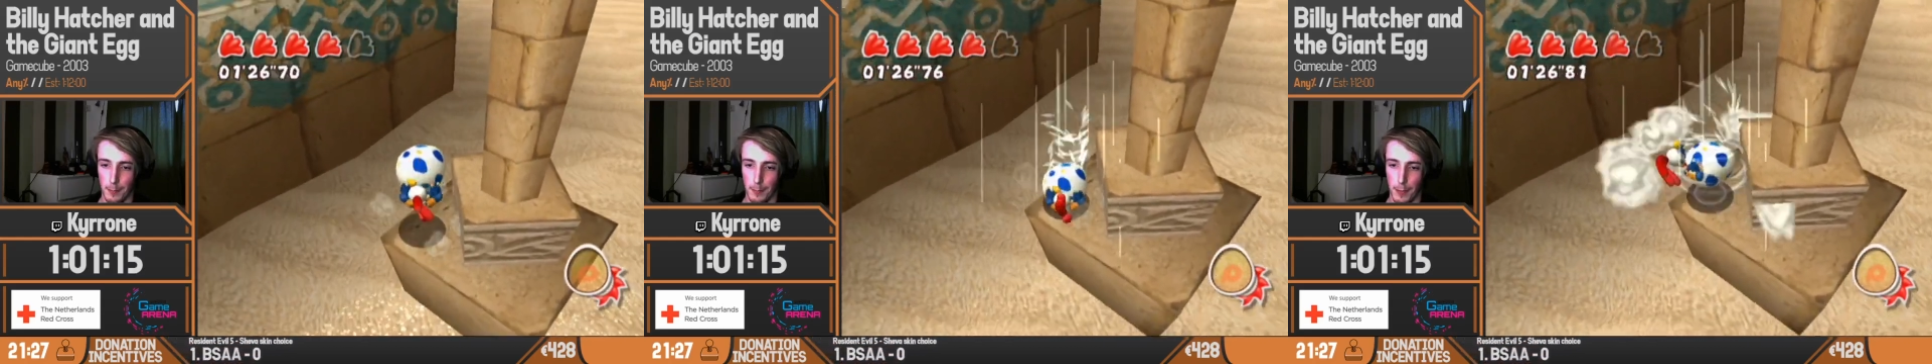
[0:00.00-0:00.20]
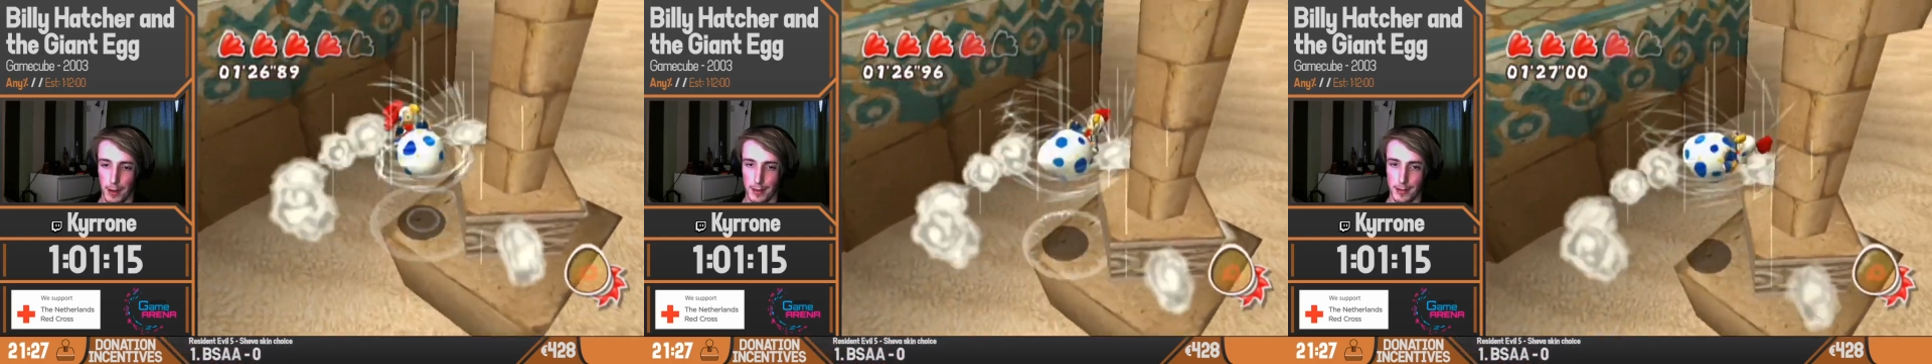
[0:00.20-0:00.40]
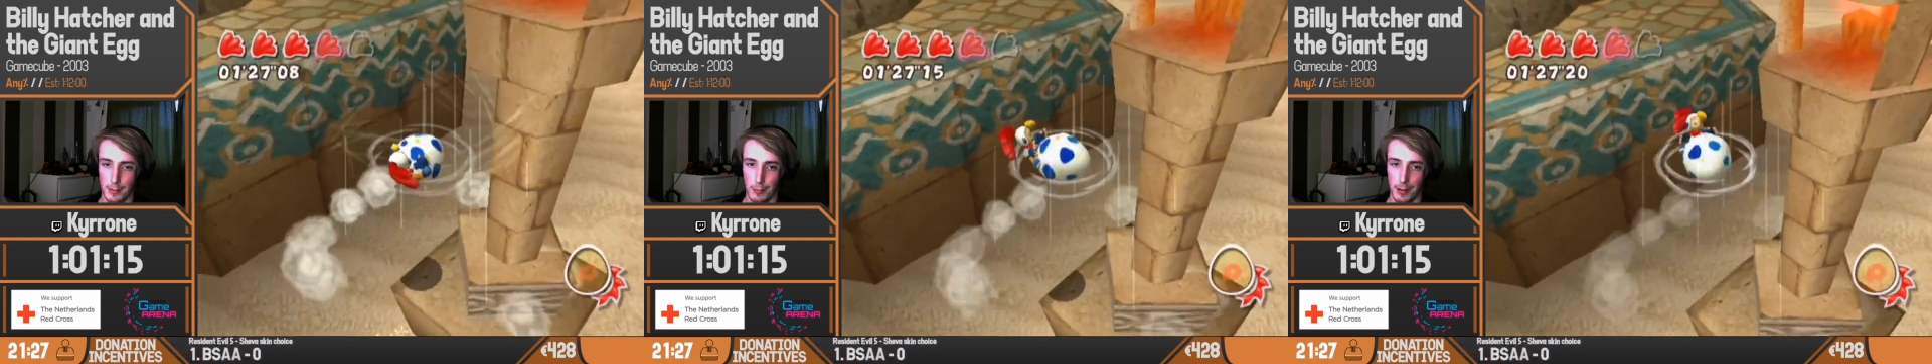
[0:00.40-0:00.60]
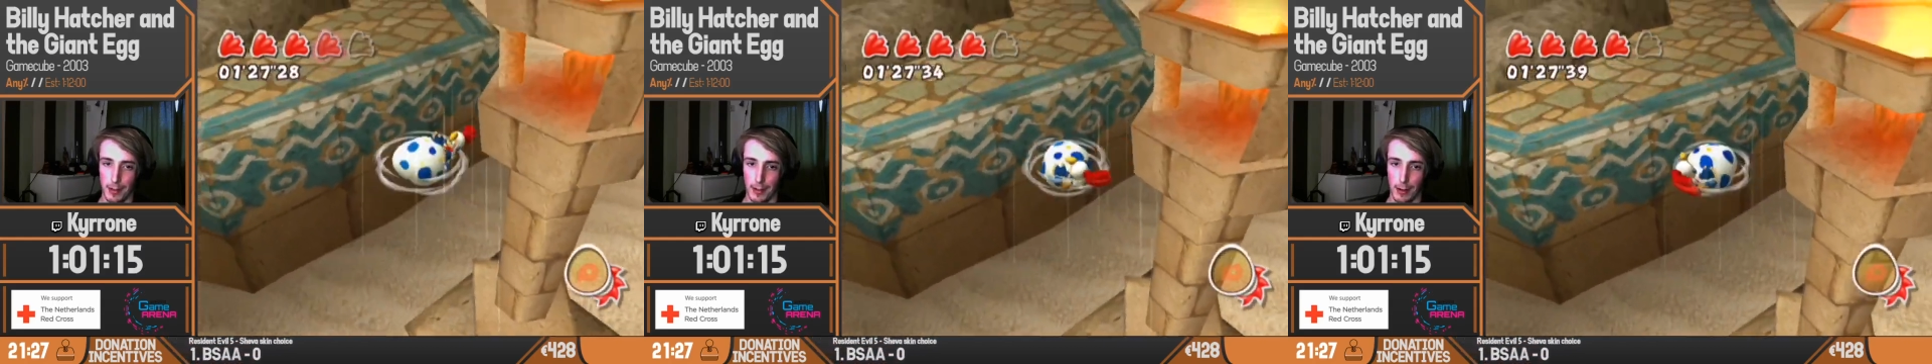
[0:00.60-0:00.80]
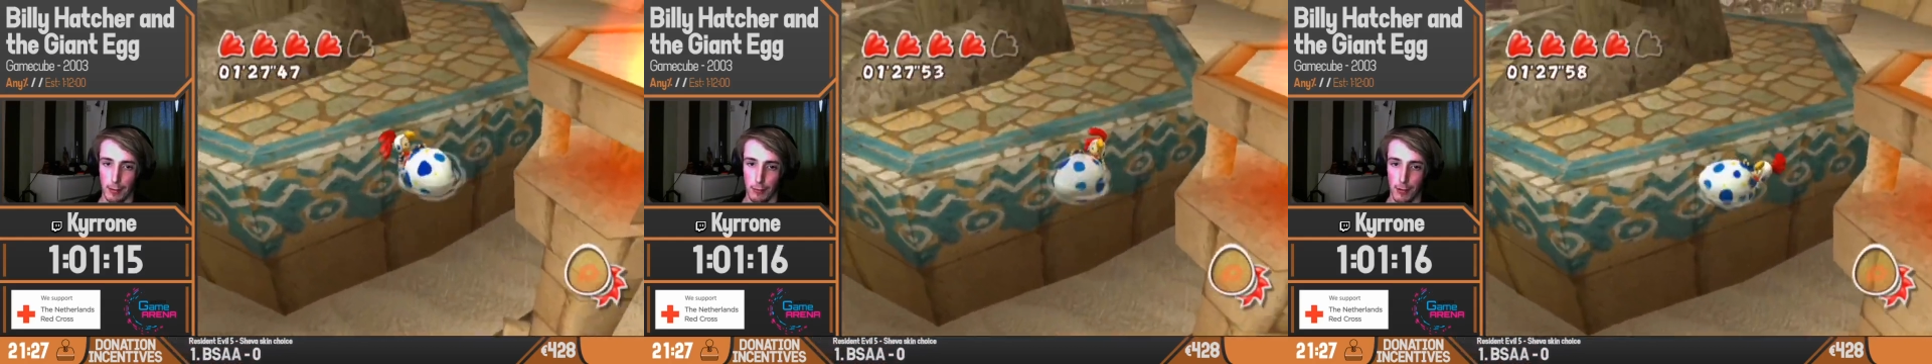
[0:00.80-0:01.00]
pace, we're gonna
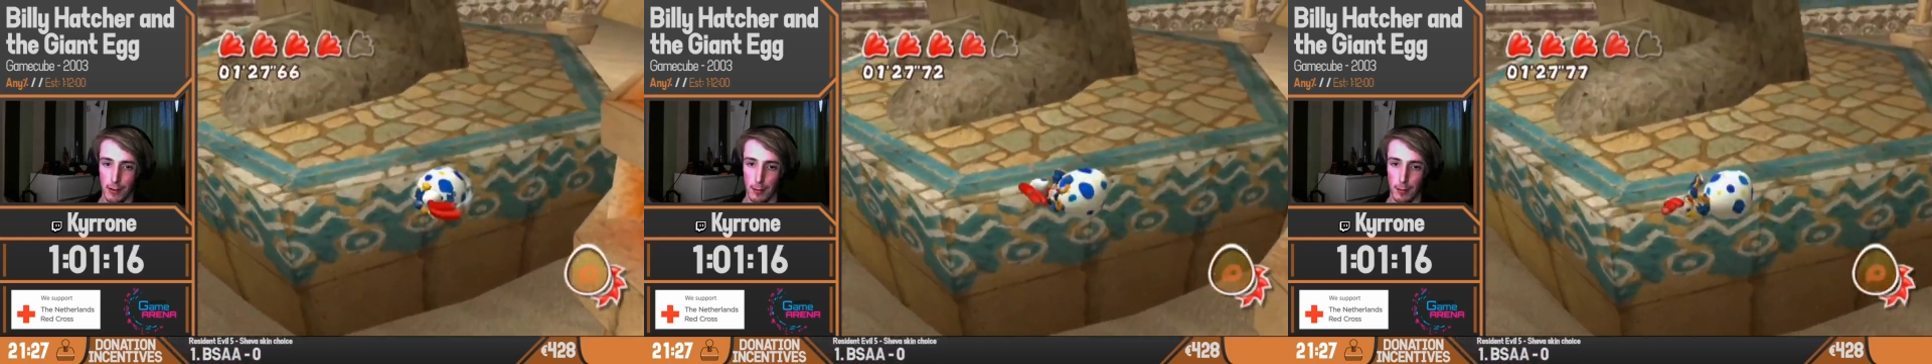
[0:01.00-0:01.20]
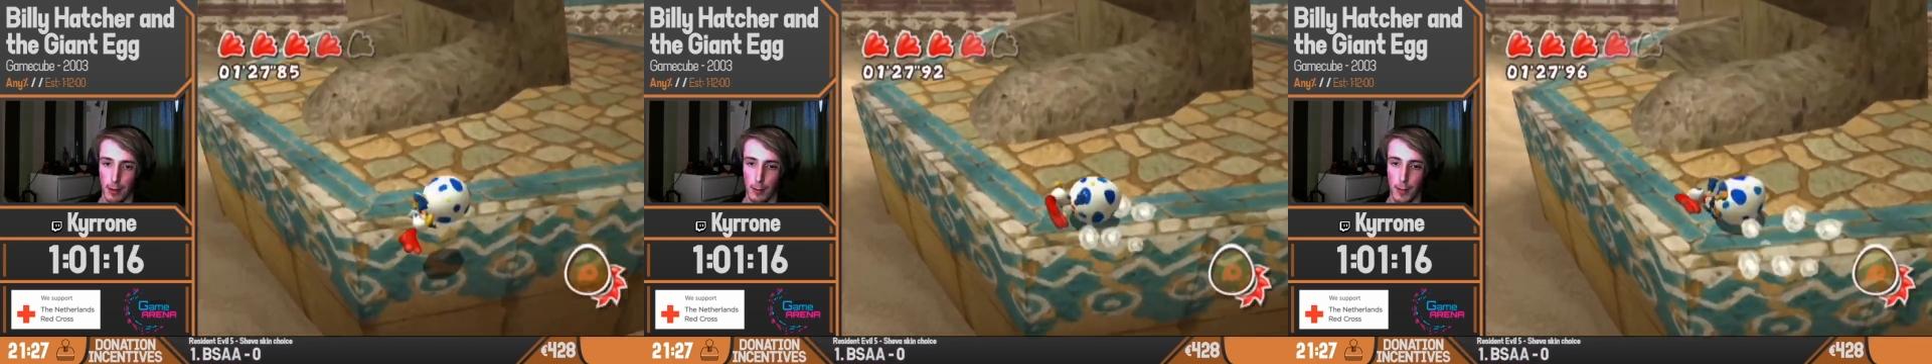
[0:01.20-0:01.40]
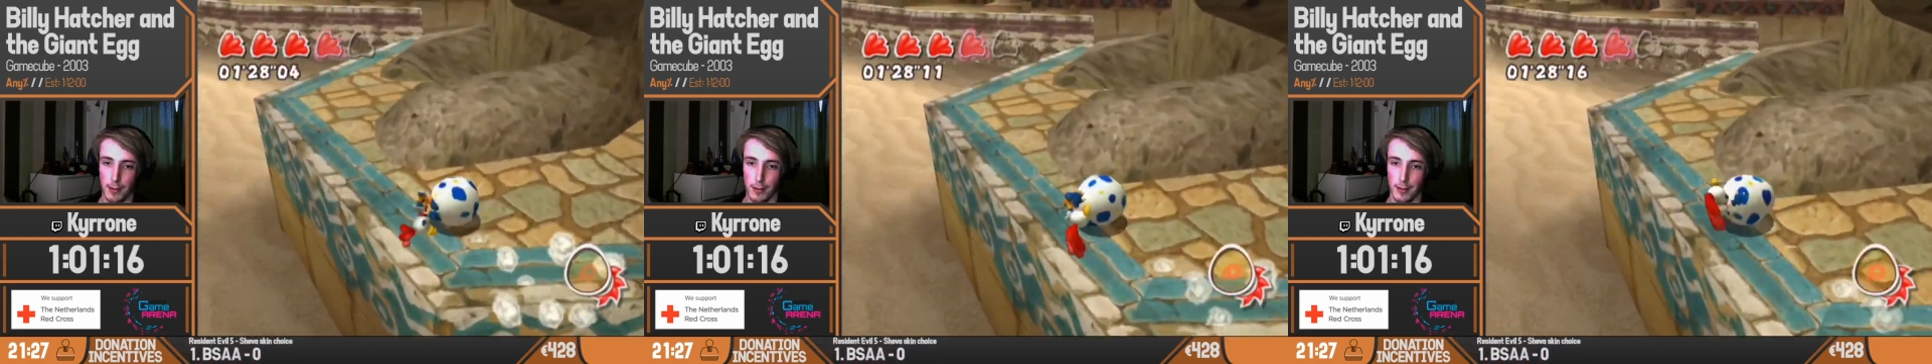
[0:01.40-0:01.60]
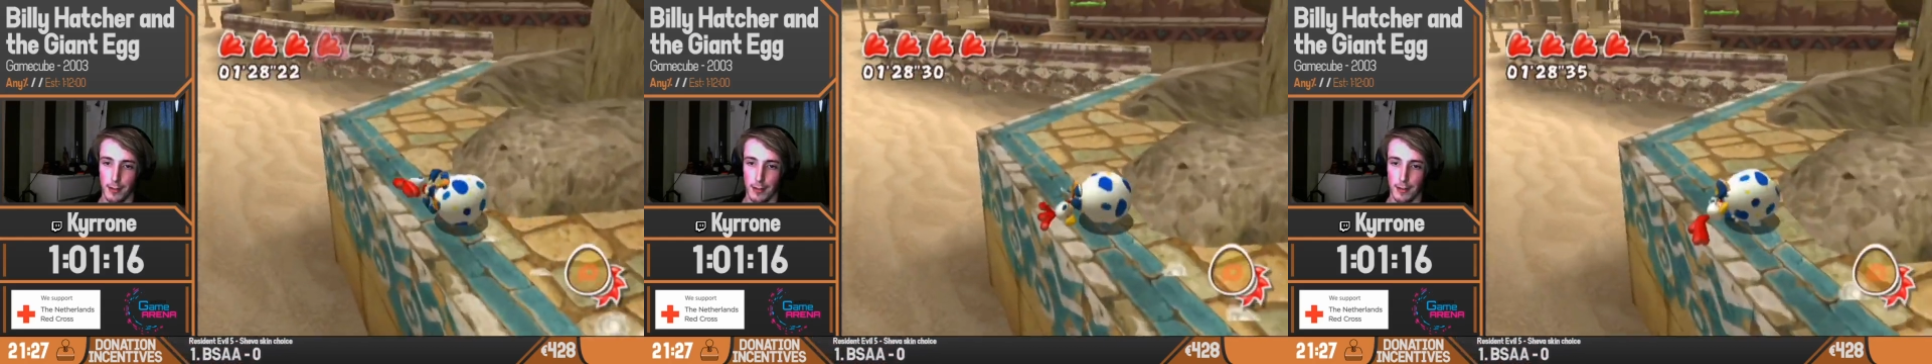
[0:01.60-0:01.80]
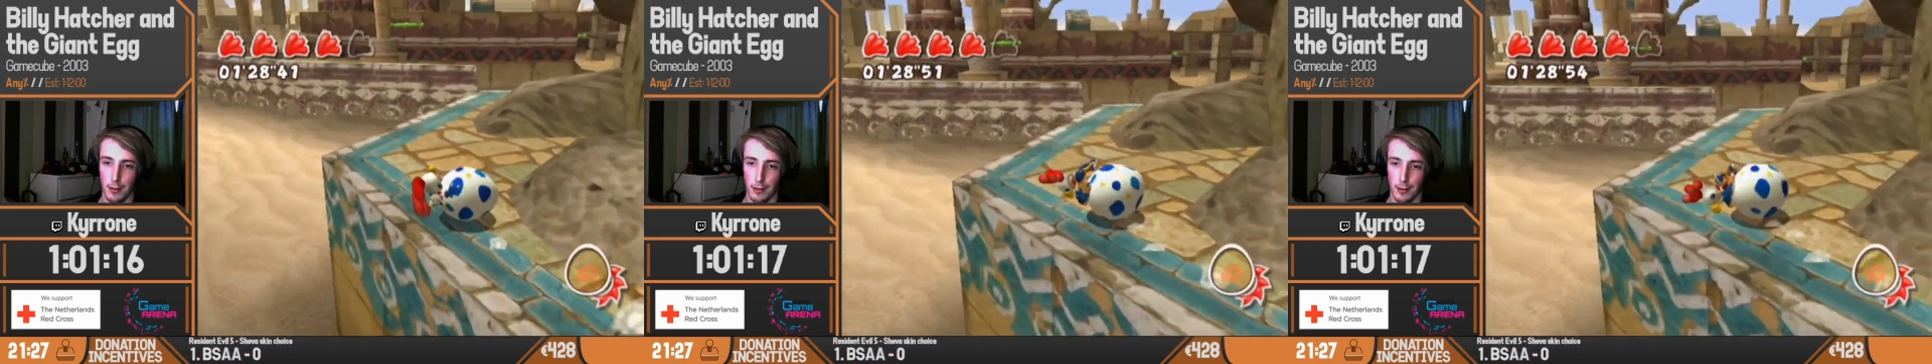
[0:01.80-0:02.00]
go for it. So we're gonna bounce onto
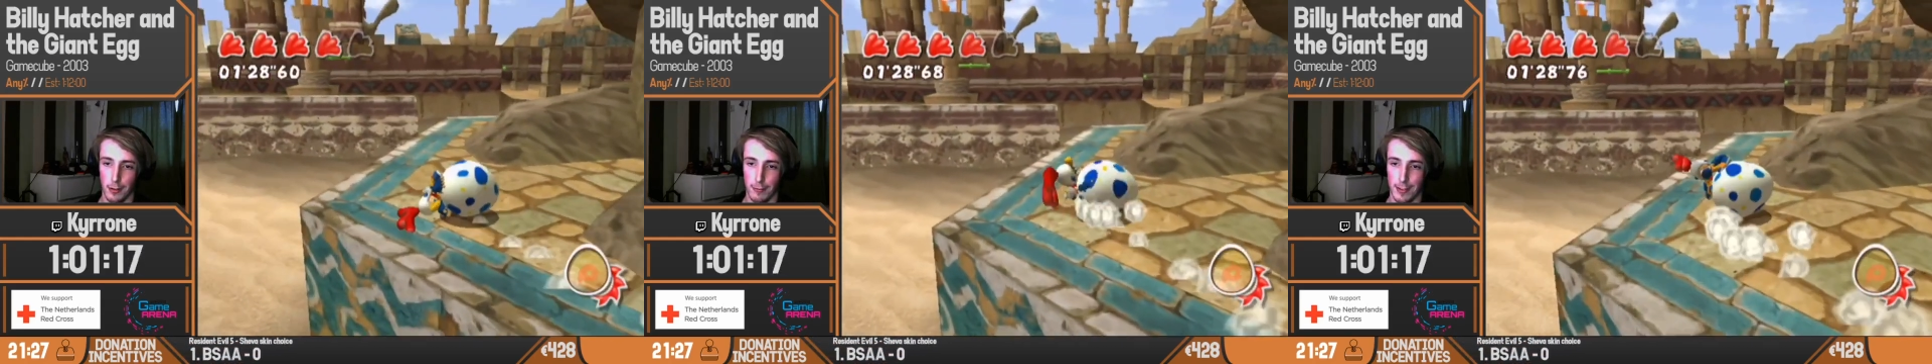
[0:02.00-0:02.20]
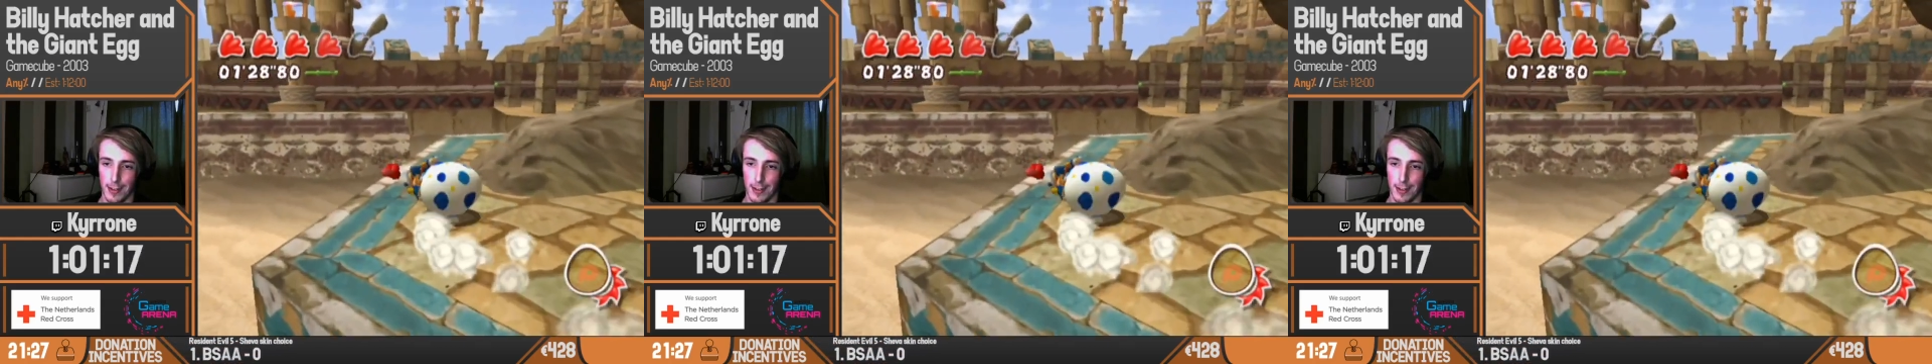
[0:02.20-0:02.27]
this torch off the